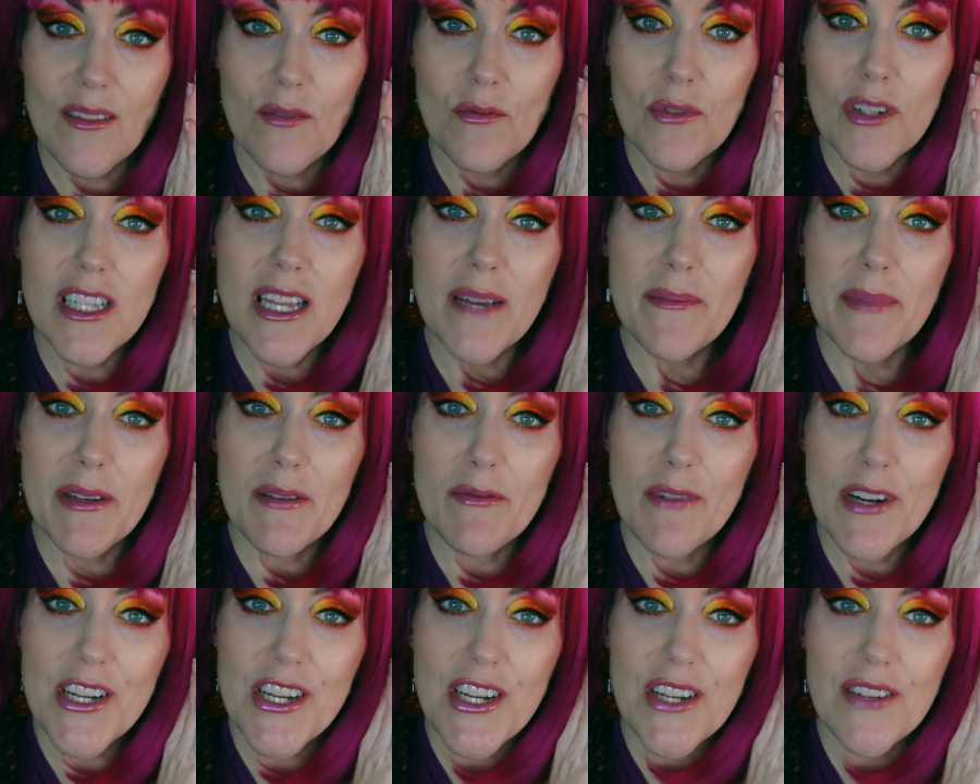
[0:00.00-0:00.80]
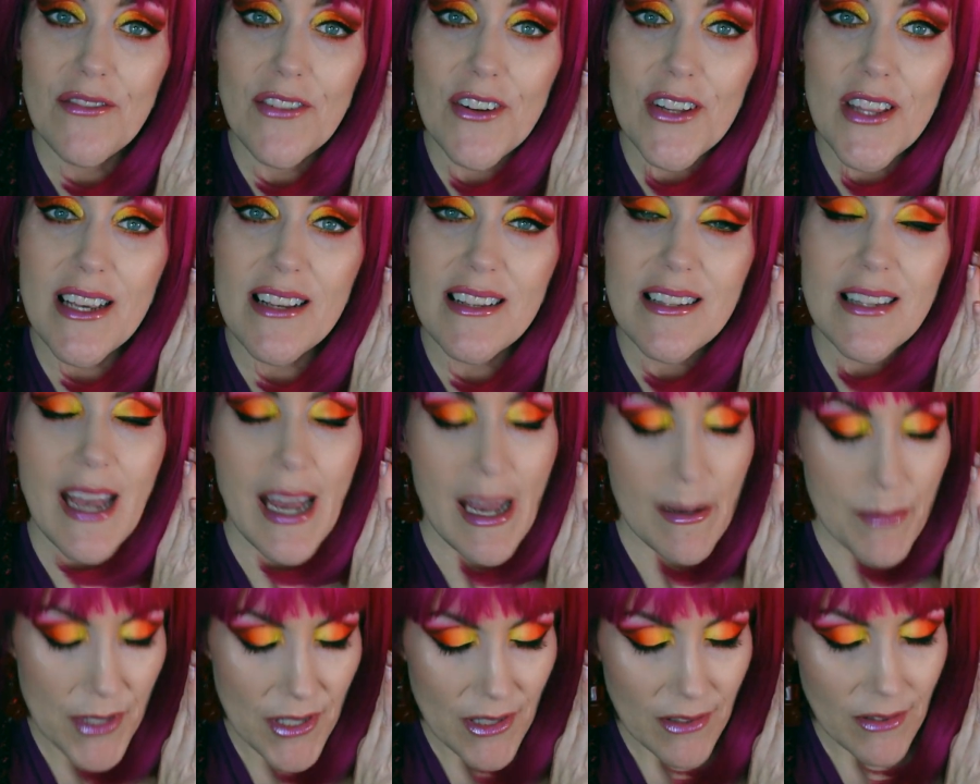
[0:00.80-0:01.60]
Will I be reaching for this?
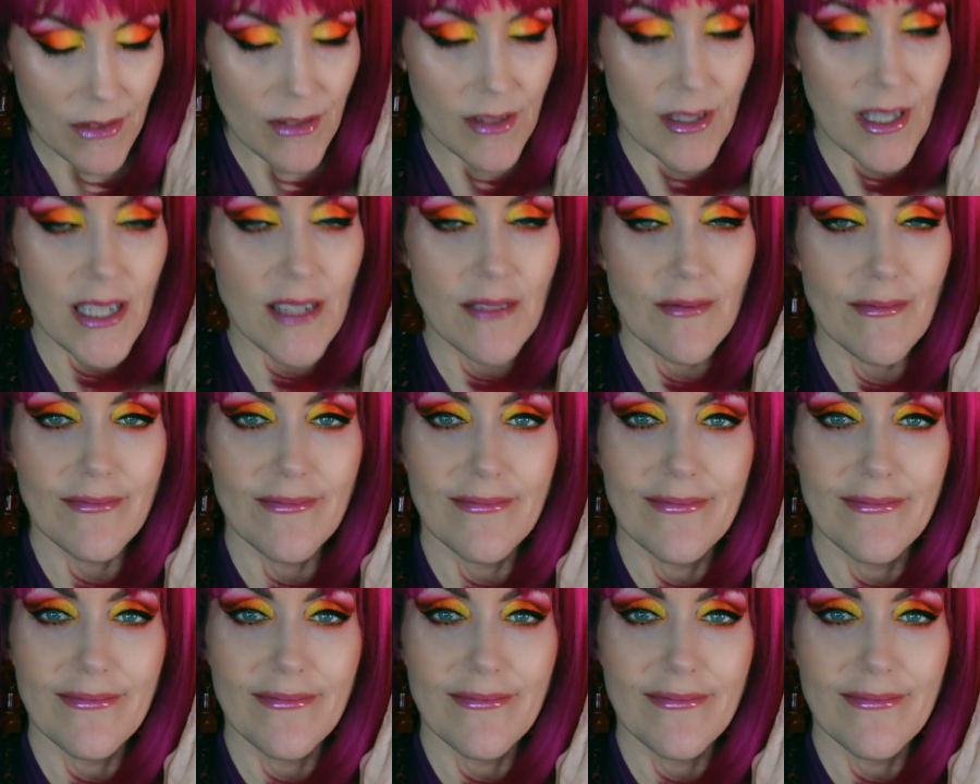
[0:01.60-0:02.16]
Absolutely.